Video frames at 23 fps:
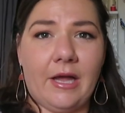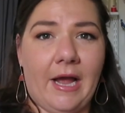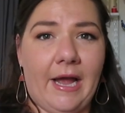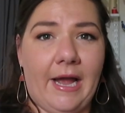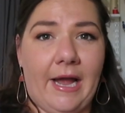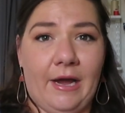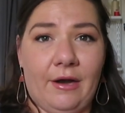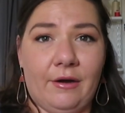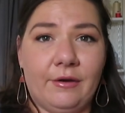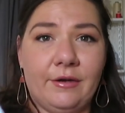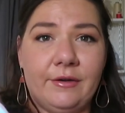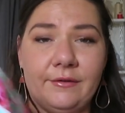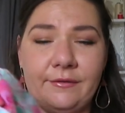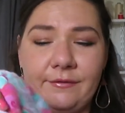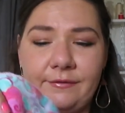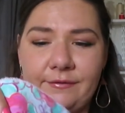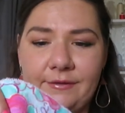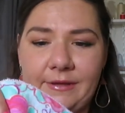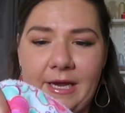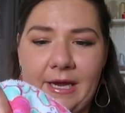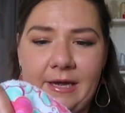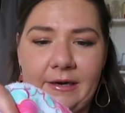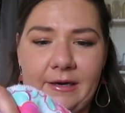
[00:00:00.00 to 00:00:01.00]
out
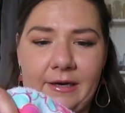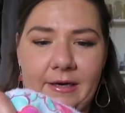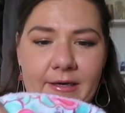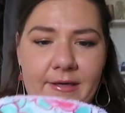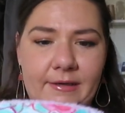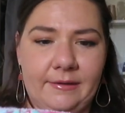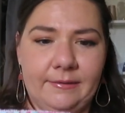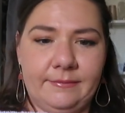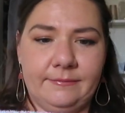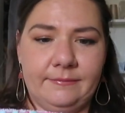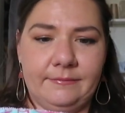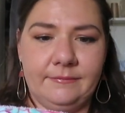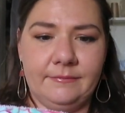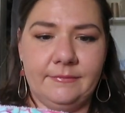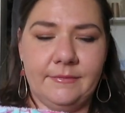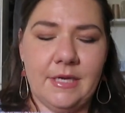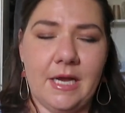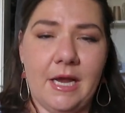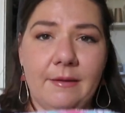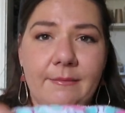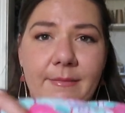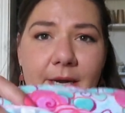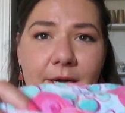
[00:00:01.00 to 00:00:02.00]
of that
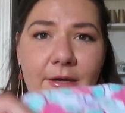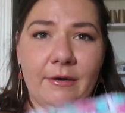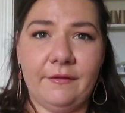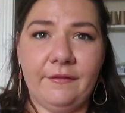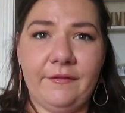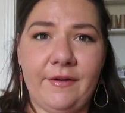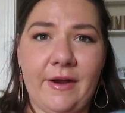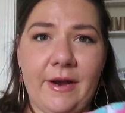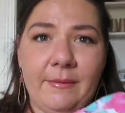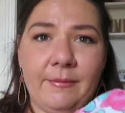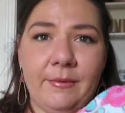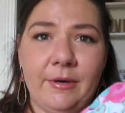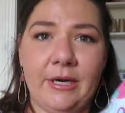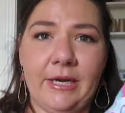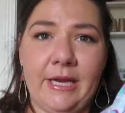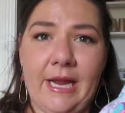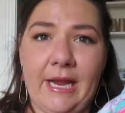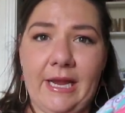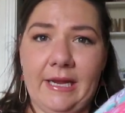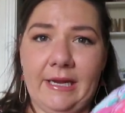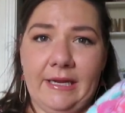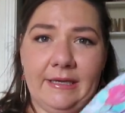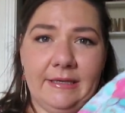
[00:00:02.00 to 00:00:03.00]
amount of fabric,
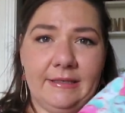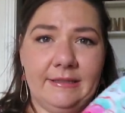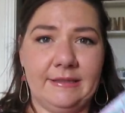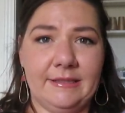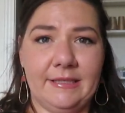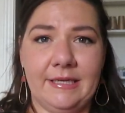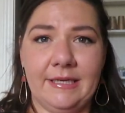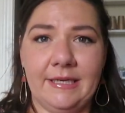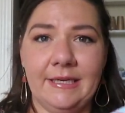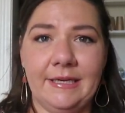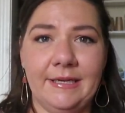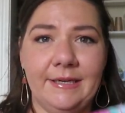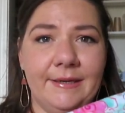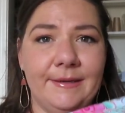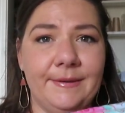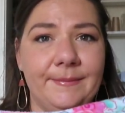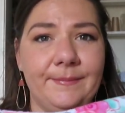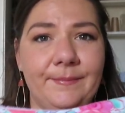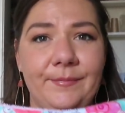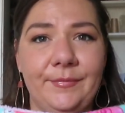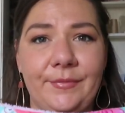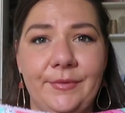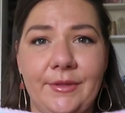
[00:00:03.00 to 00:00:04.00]
and
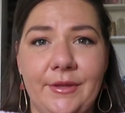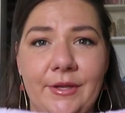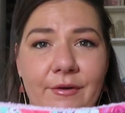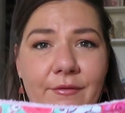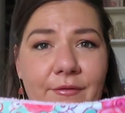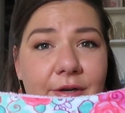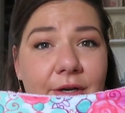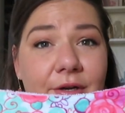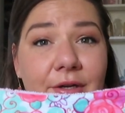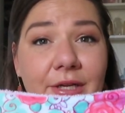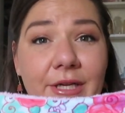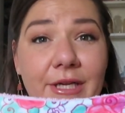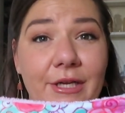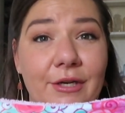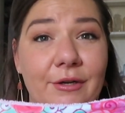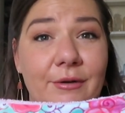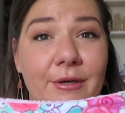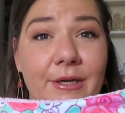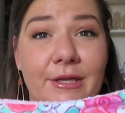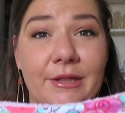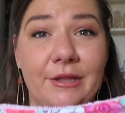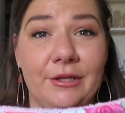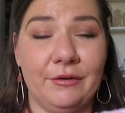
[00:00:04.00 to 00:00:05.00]
they're real
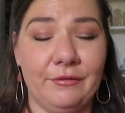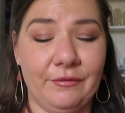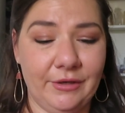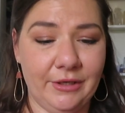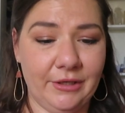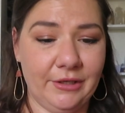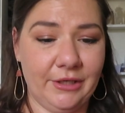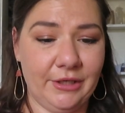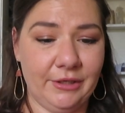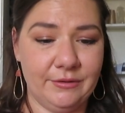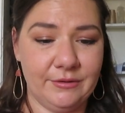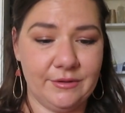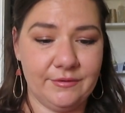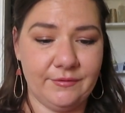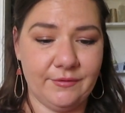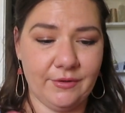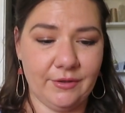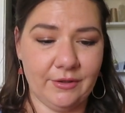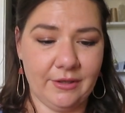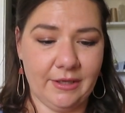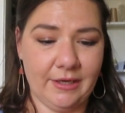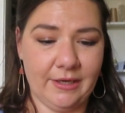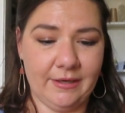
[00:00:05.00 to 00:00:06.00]
cute and they're real
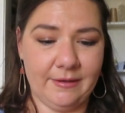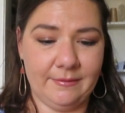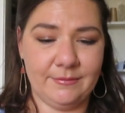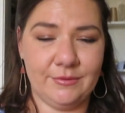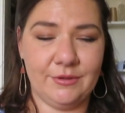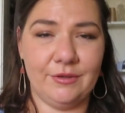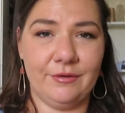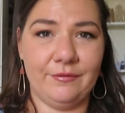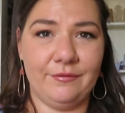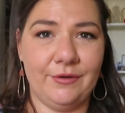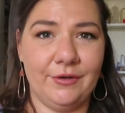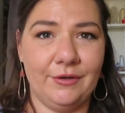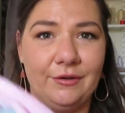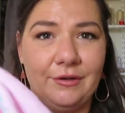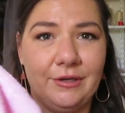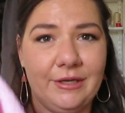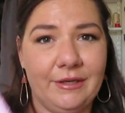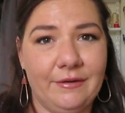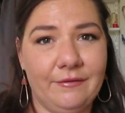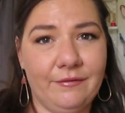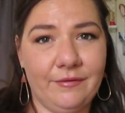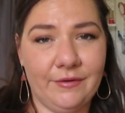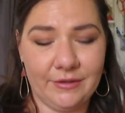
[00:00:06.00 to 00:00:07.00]
useful. So if you're
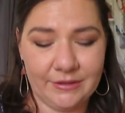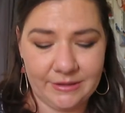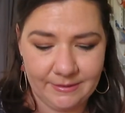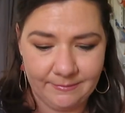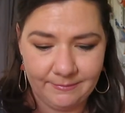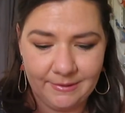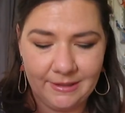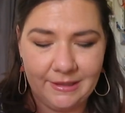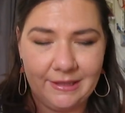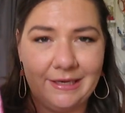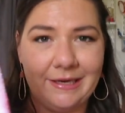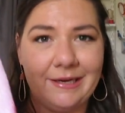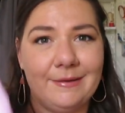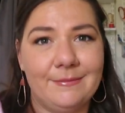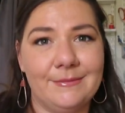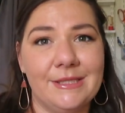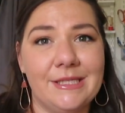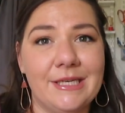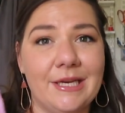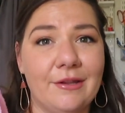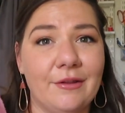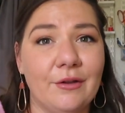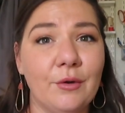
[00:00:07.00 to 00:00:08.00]
looking for something that
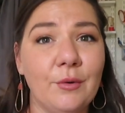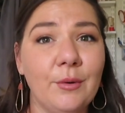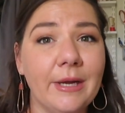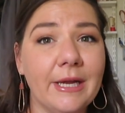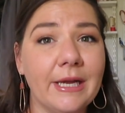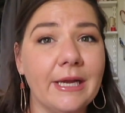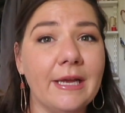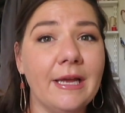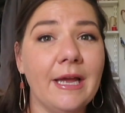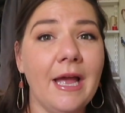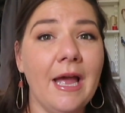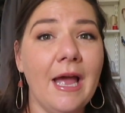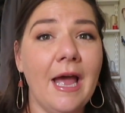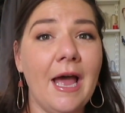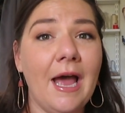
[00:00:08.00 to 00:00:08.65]
comes together quick